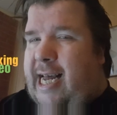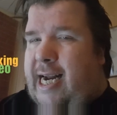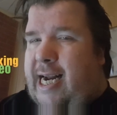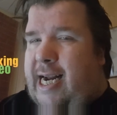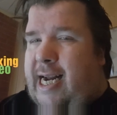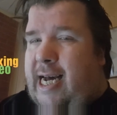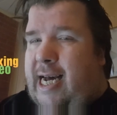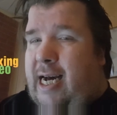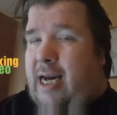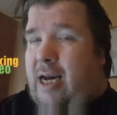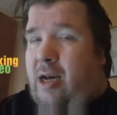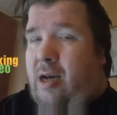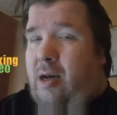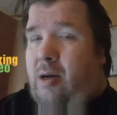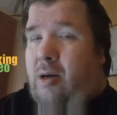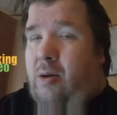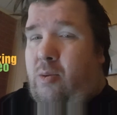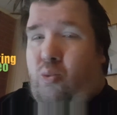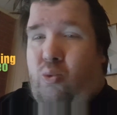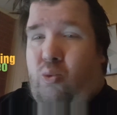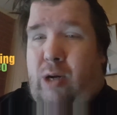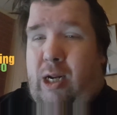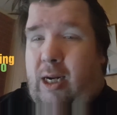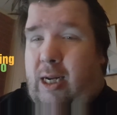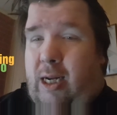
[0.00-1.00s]
and
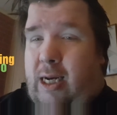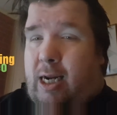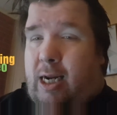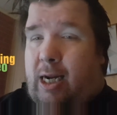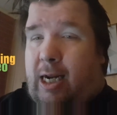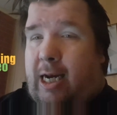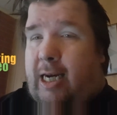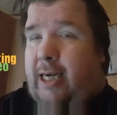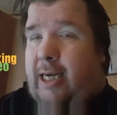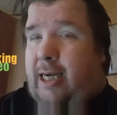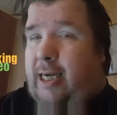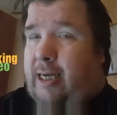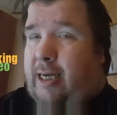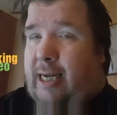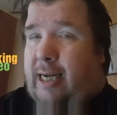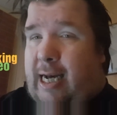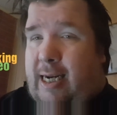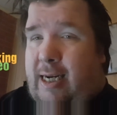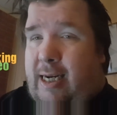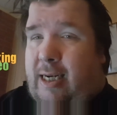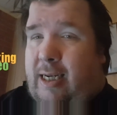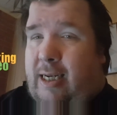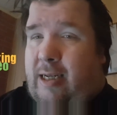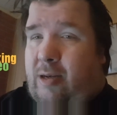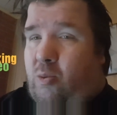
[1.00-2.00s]
Well, I
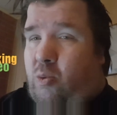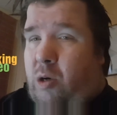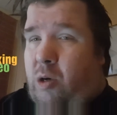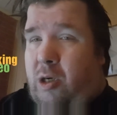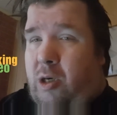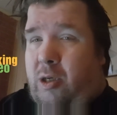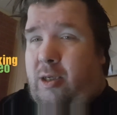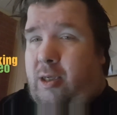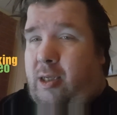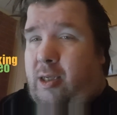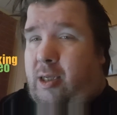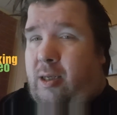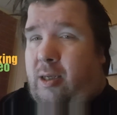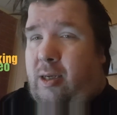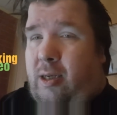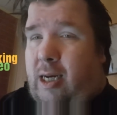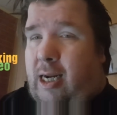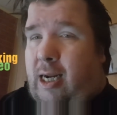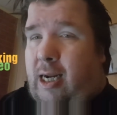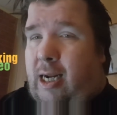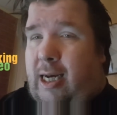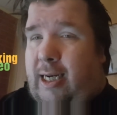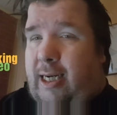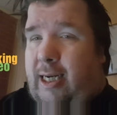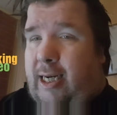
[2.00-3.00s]
like that version.
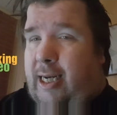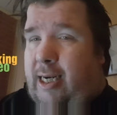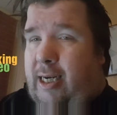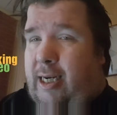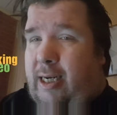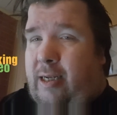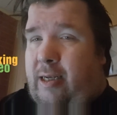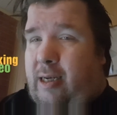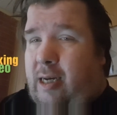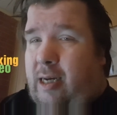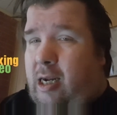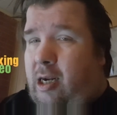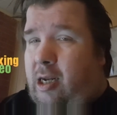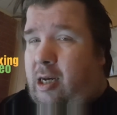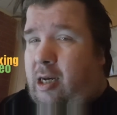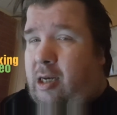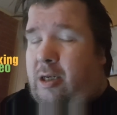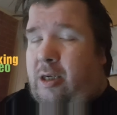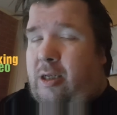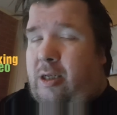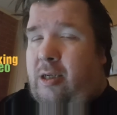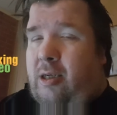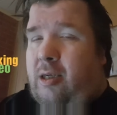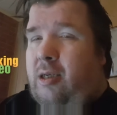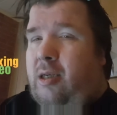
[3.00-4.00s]
I like it a
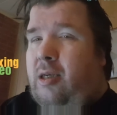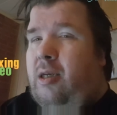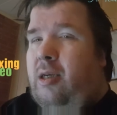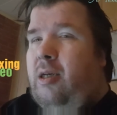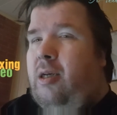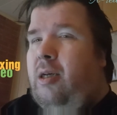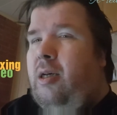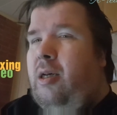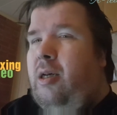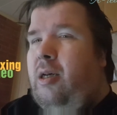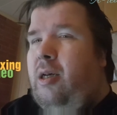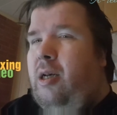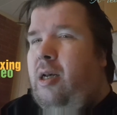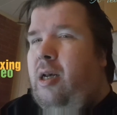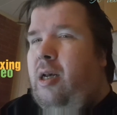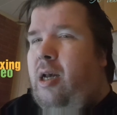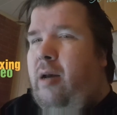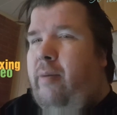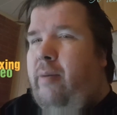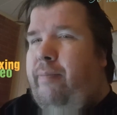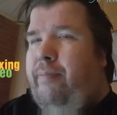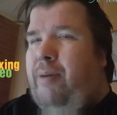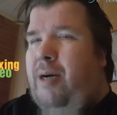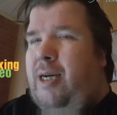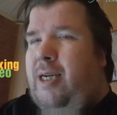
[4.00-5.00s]
lot.
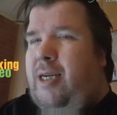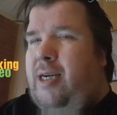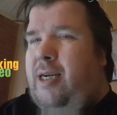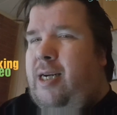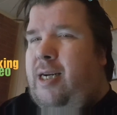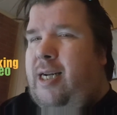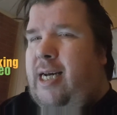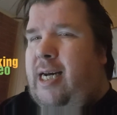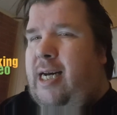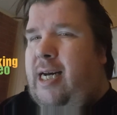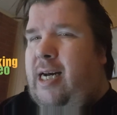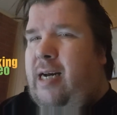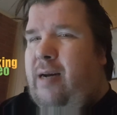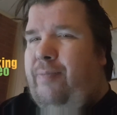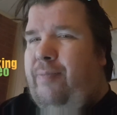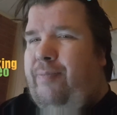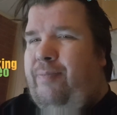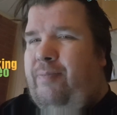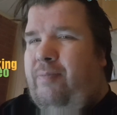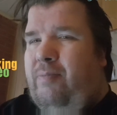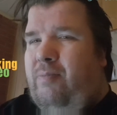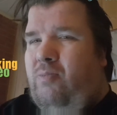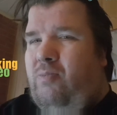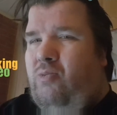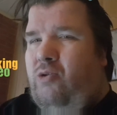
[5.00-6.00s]
But
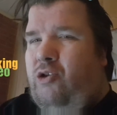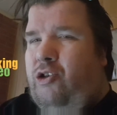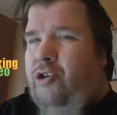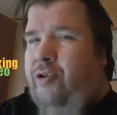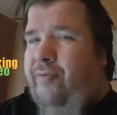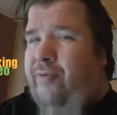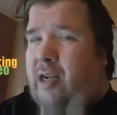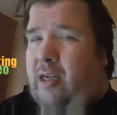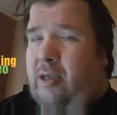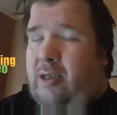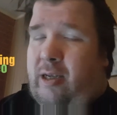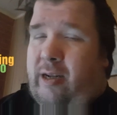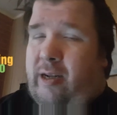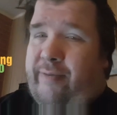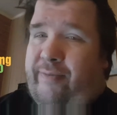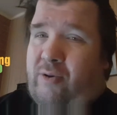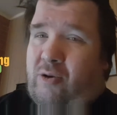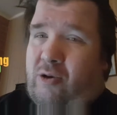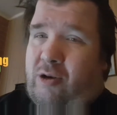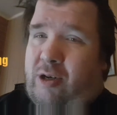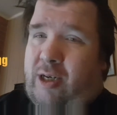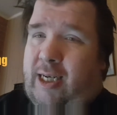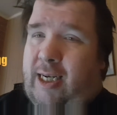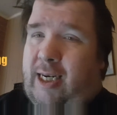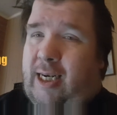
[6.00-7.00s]

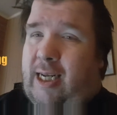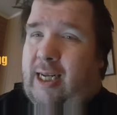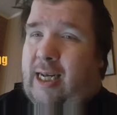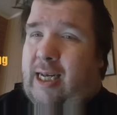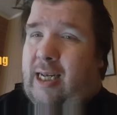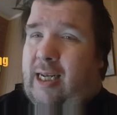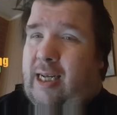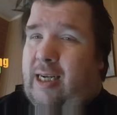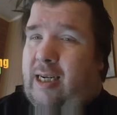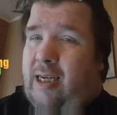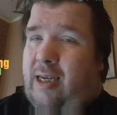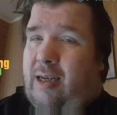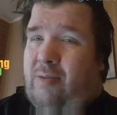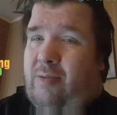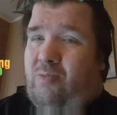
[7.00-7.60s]
2014,